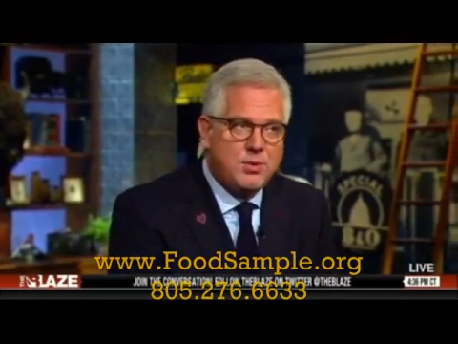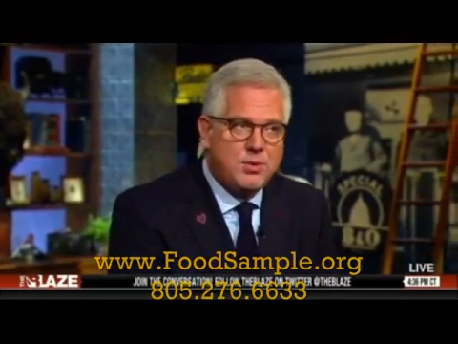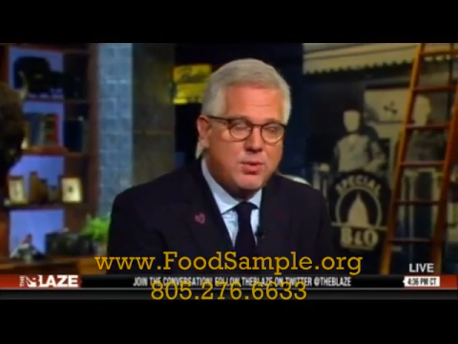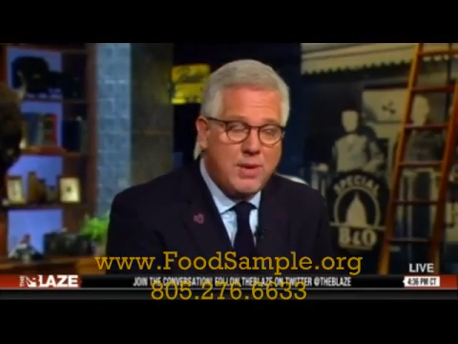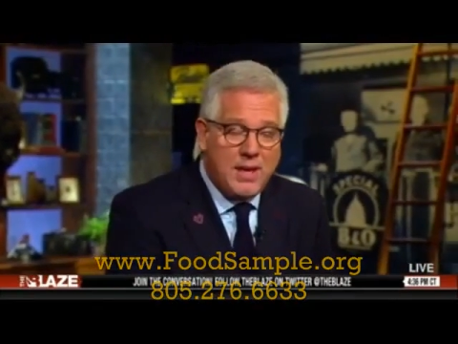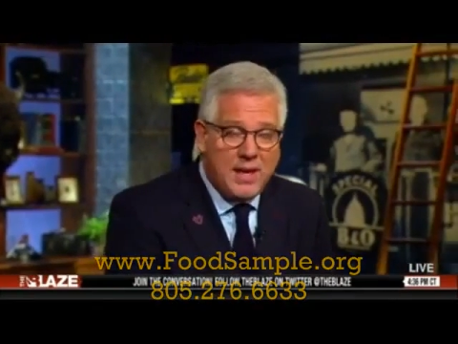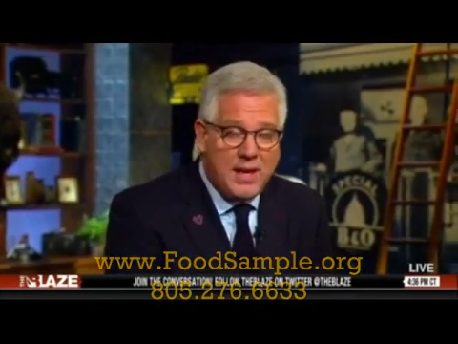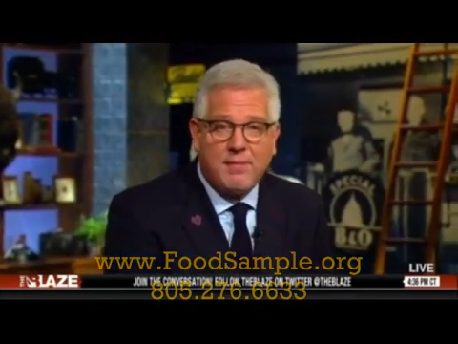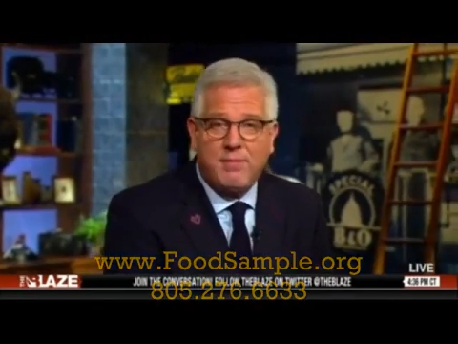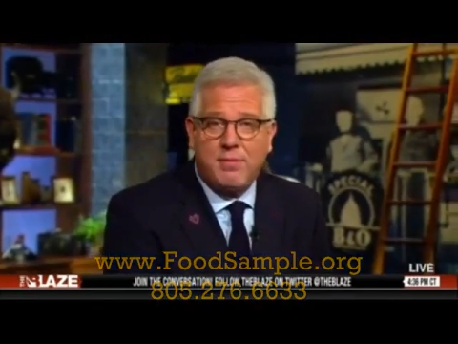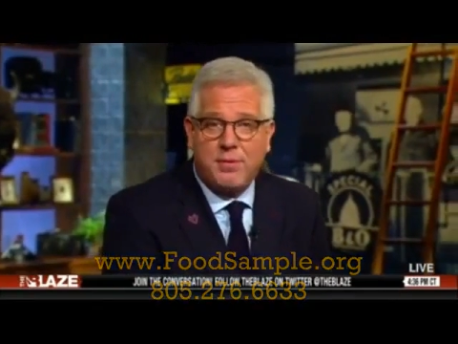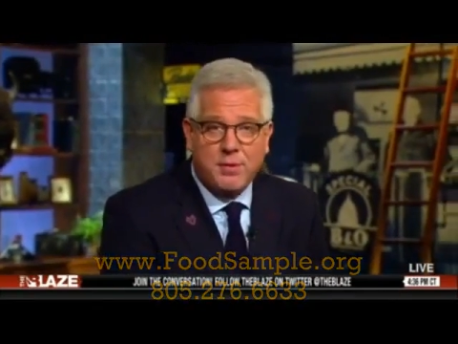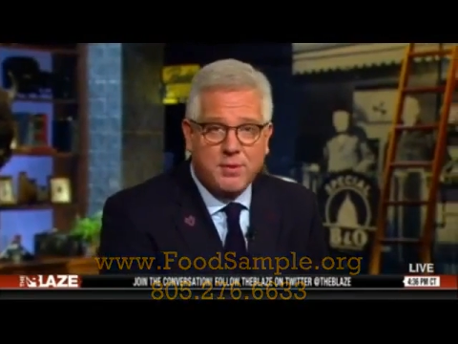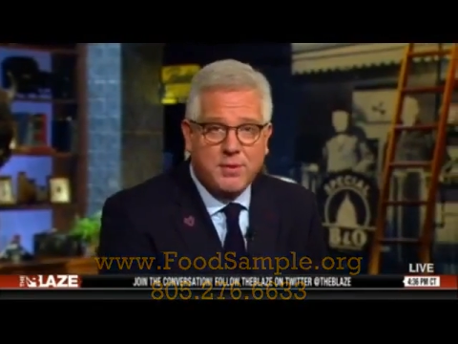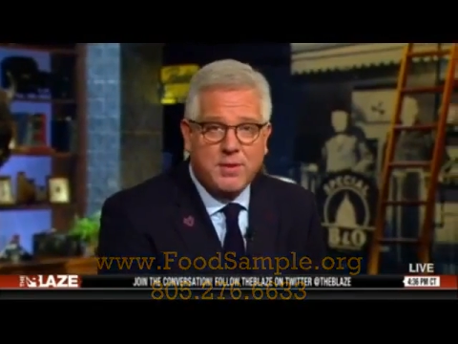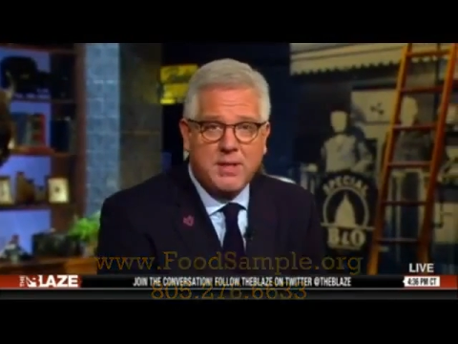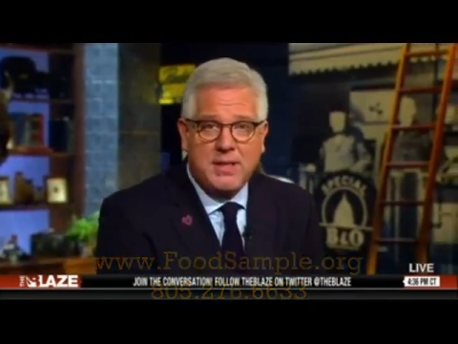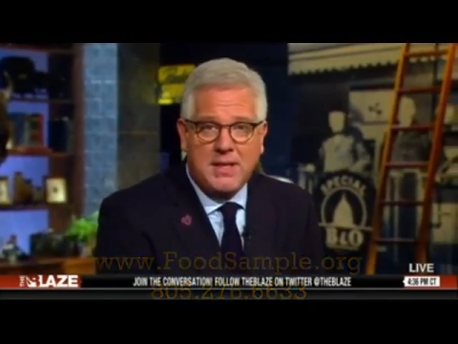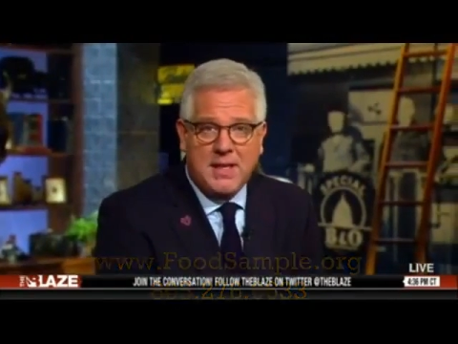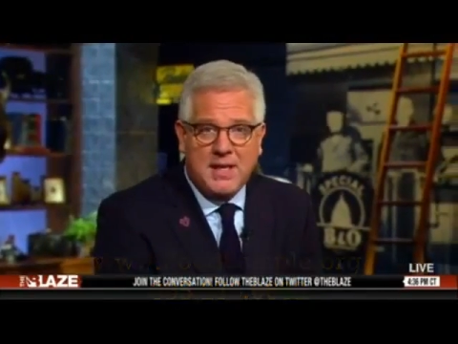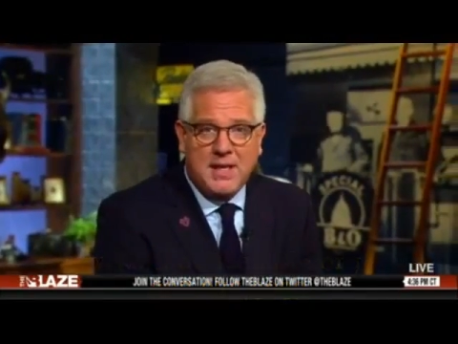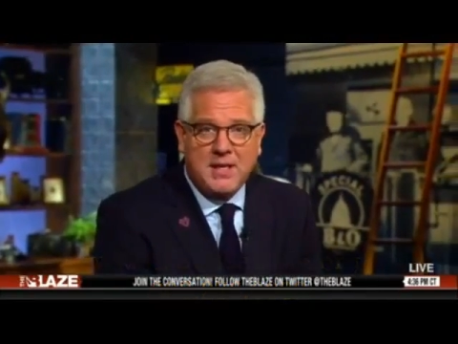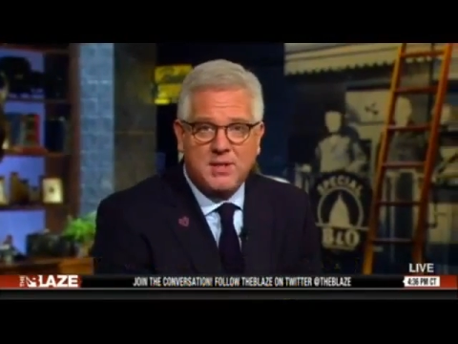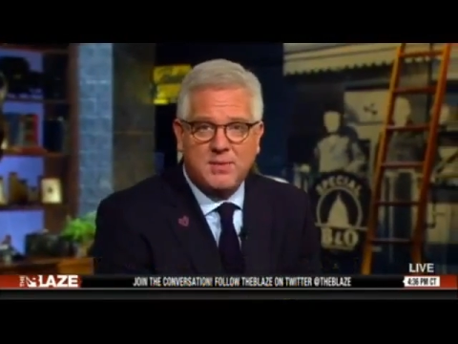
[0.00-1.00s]
to have
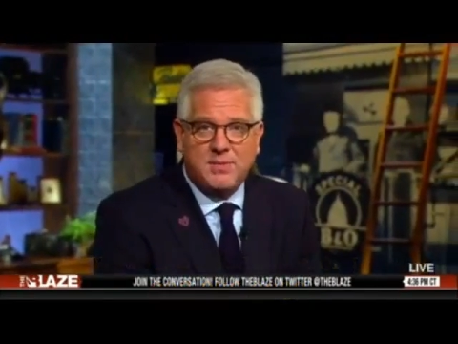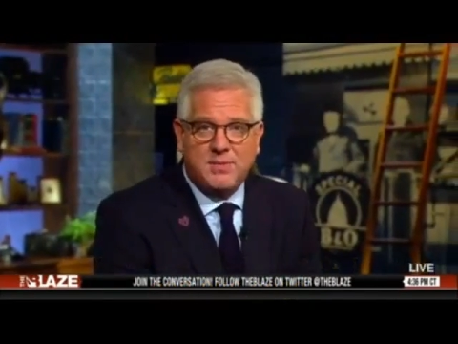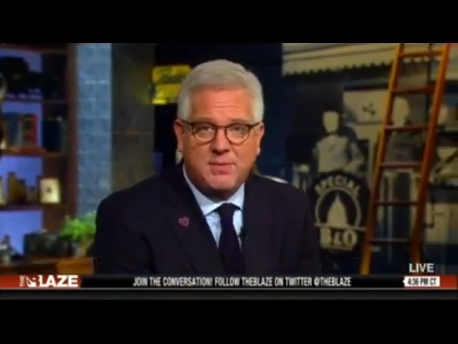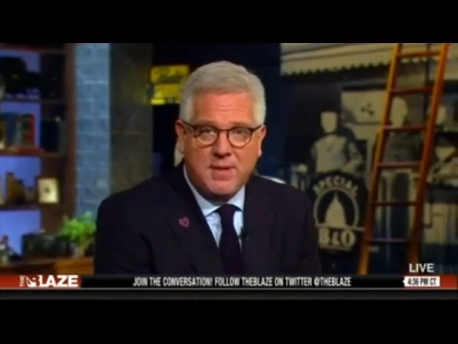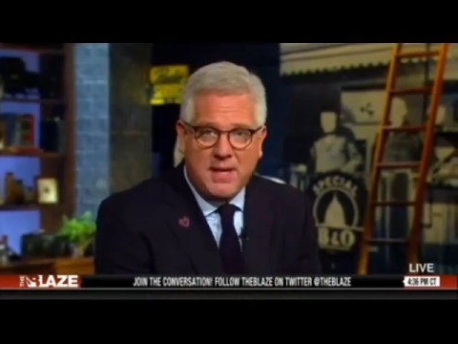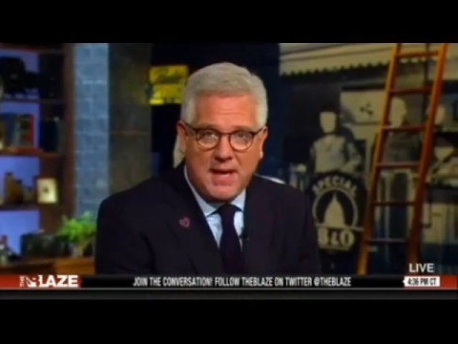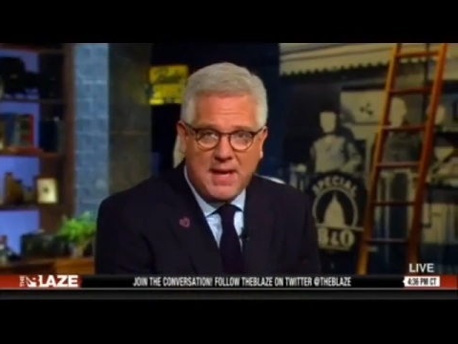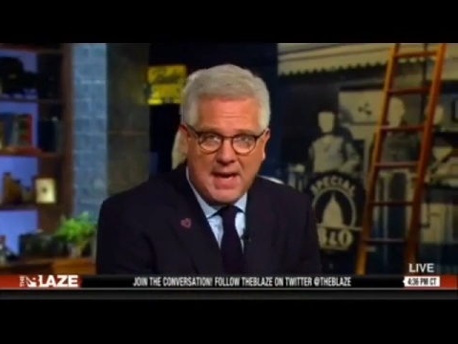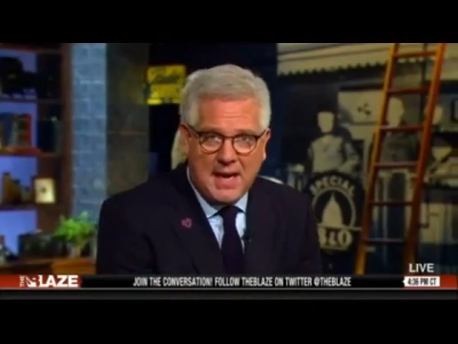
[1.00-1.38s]
30 days of